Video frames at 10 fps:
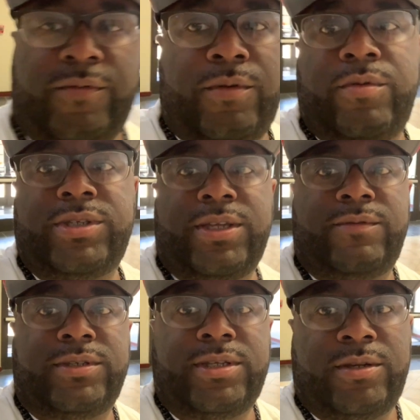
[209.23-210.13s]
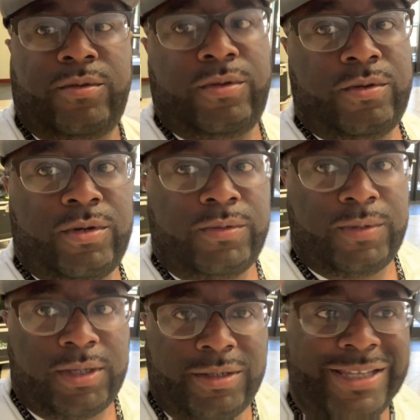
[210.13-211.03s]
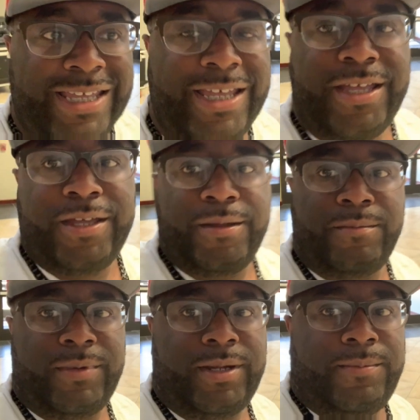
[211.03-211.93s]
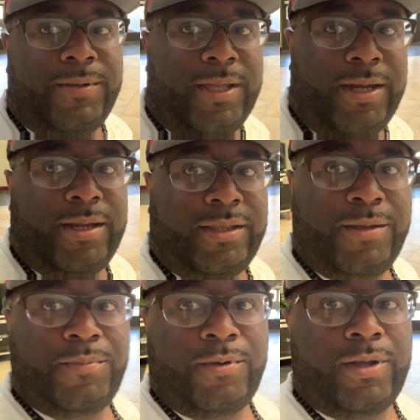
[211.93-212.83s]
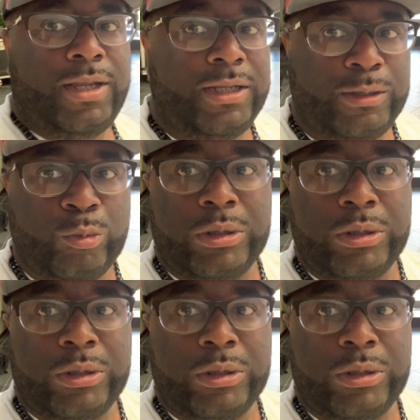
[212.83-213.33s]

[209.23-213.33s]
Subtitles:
If we're receiving signal, of course we can manipulate it at that point and